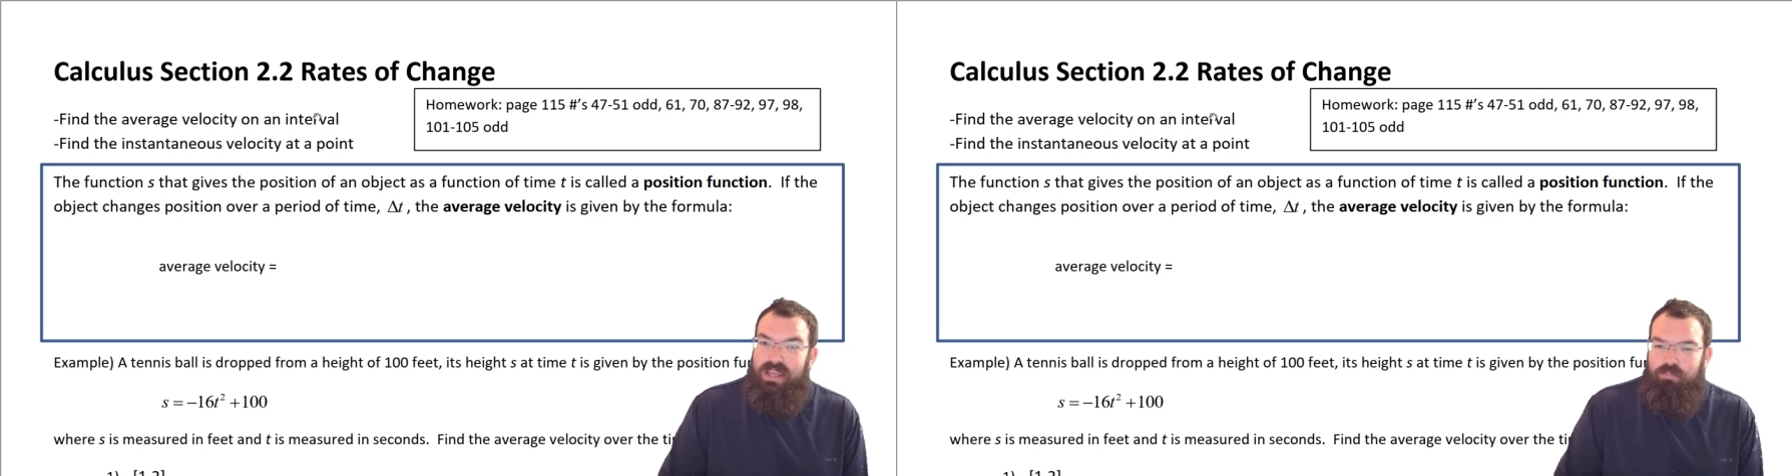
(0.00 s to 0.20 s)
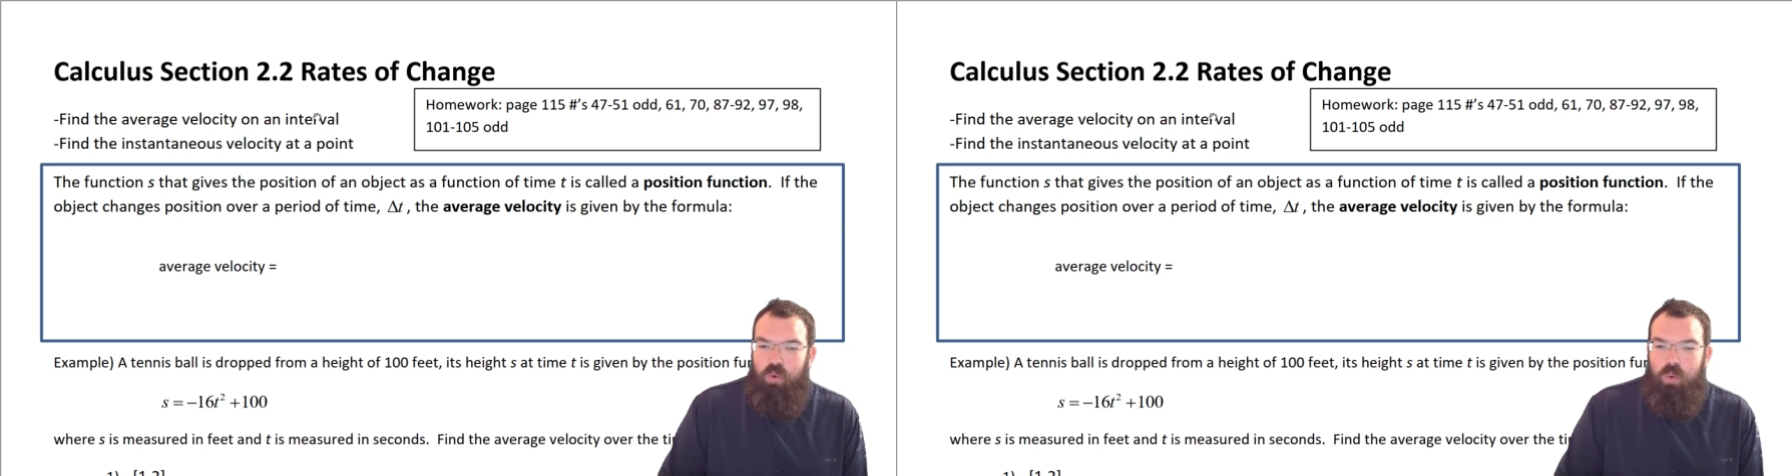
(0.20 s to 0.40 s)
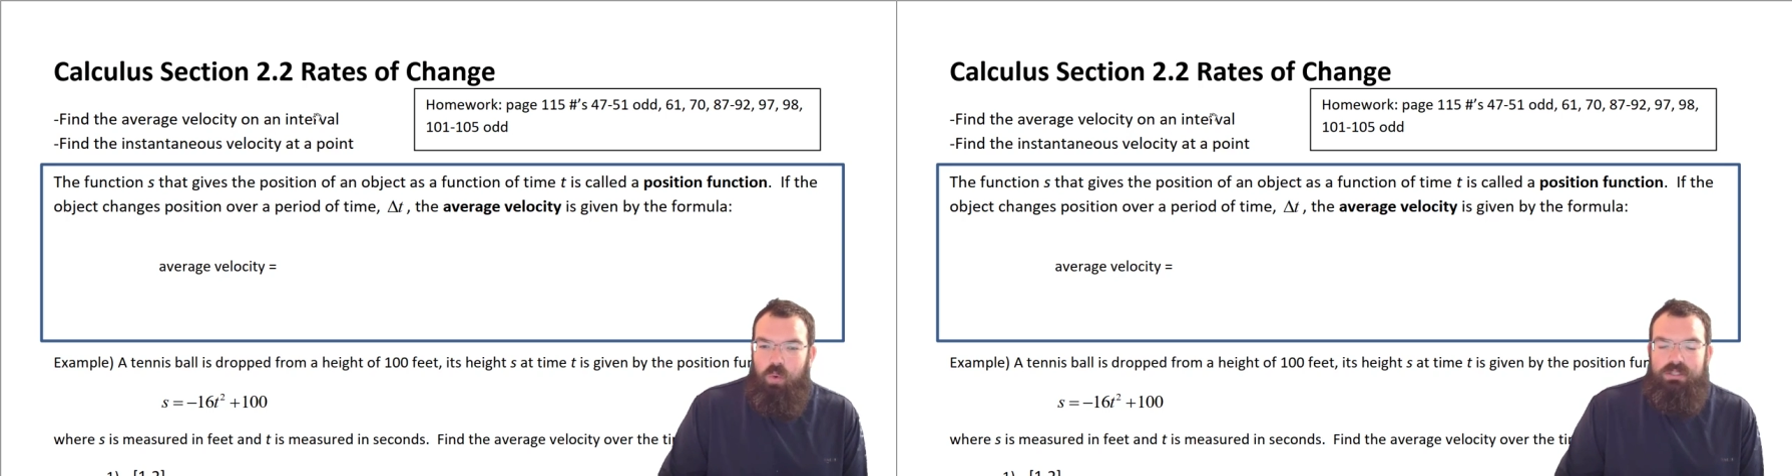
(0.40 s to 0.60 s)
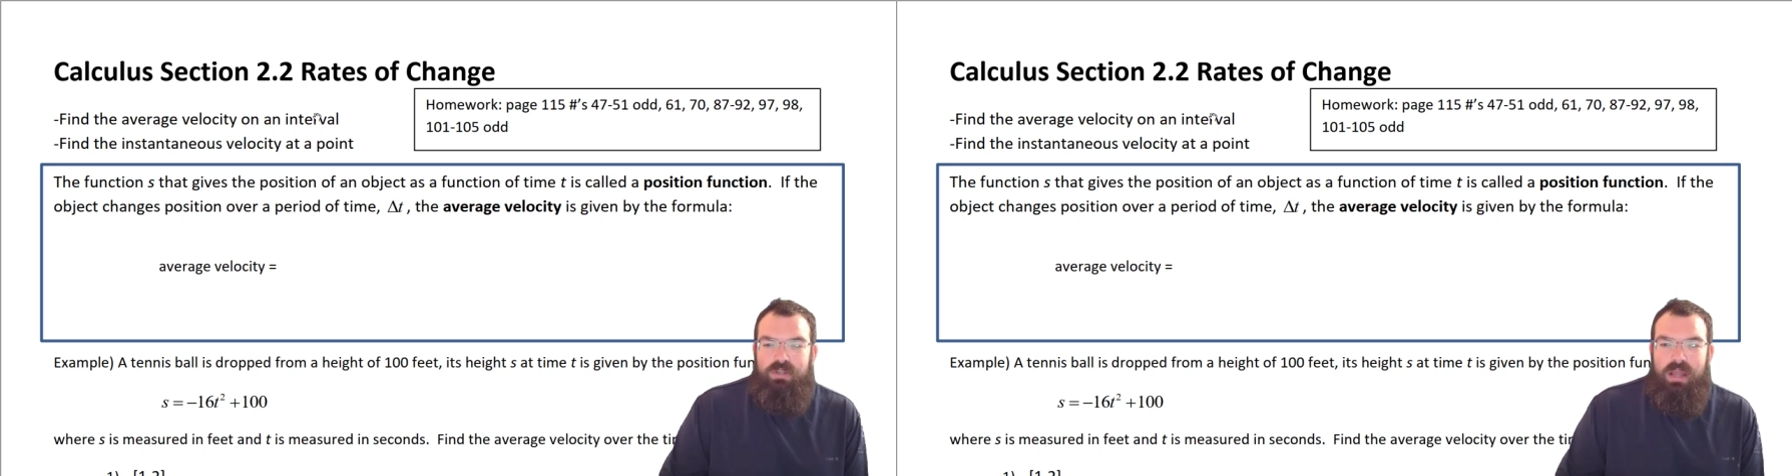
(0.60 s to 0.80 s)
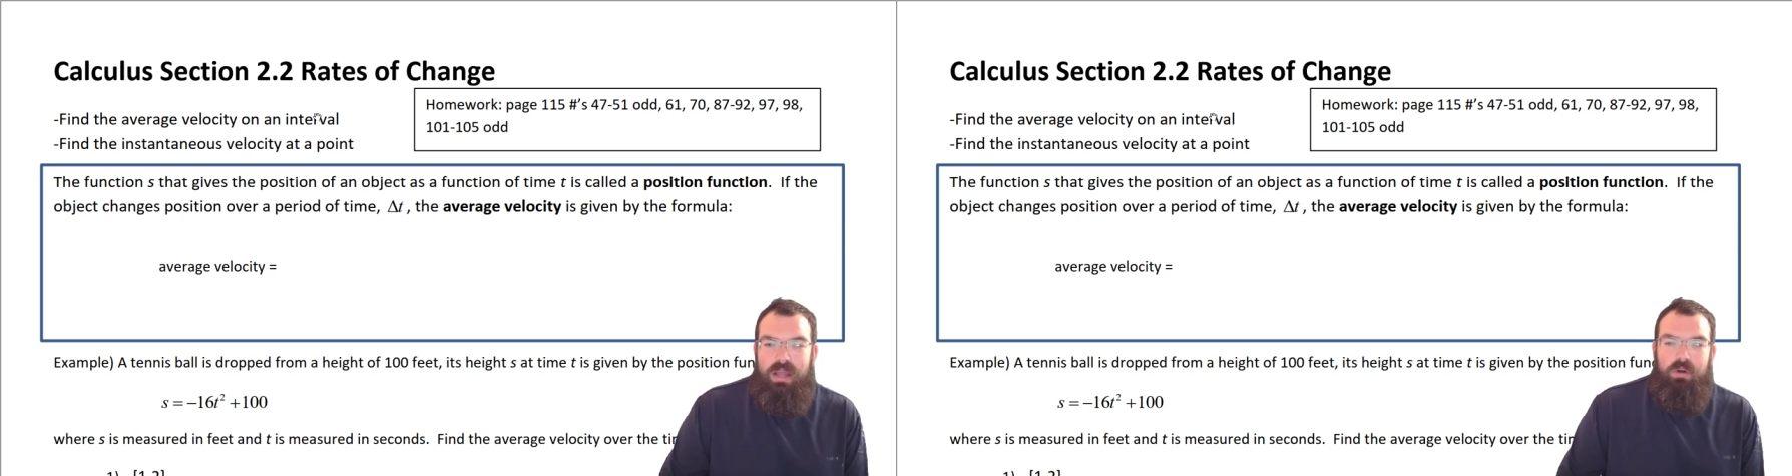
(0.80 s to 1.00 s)
at a point.
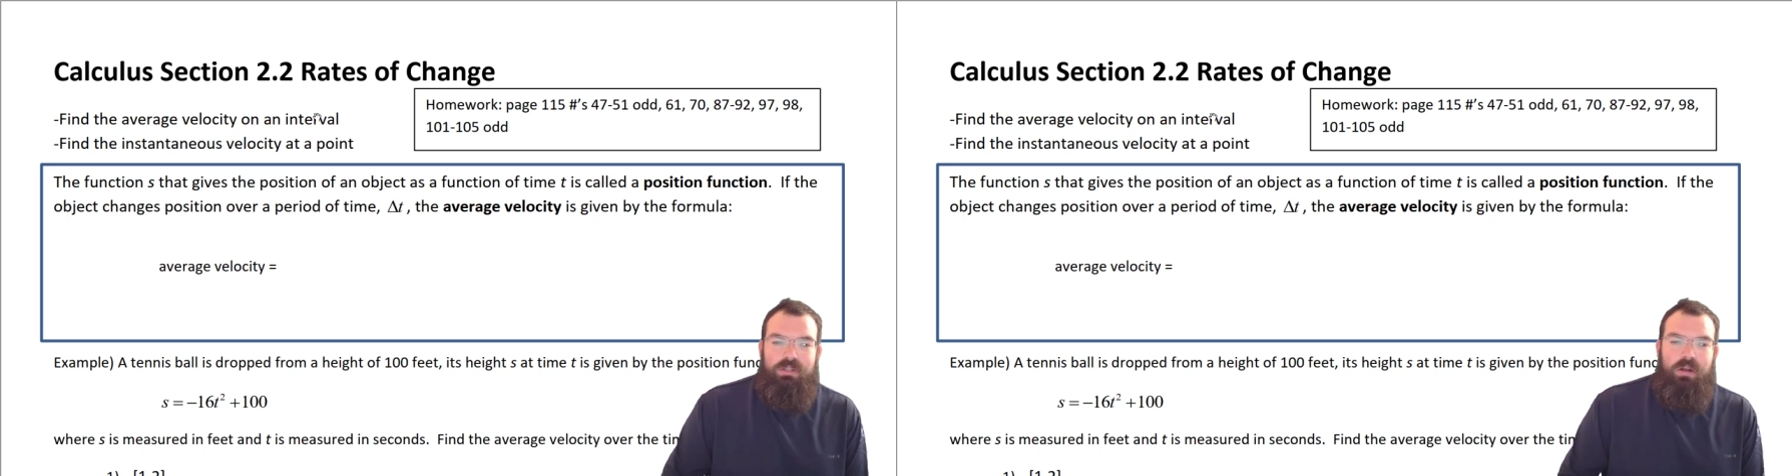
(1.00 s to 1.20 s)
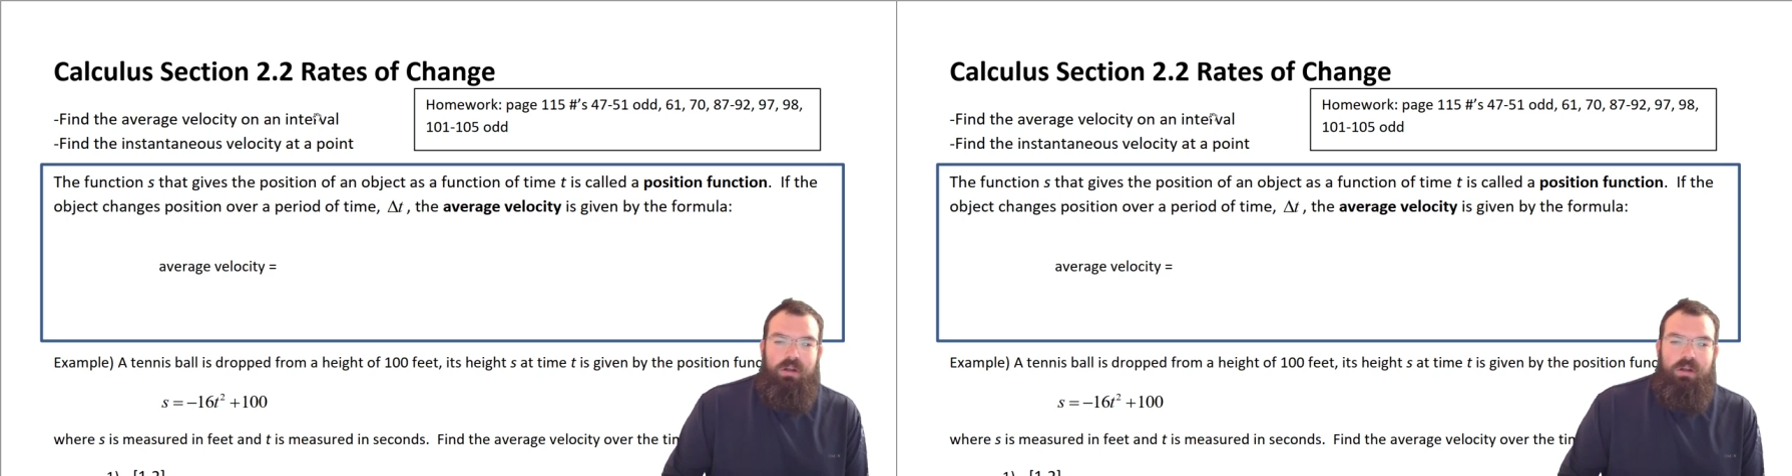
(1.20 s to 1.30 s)
So now we're going to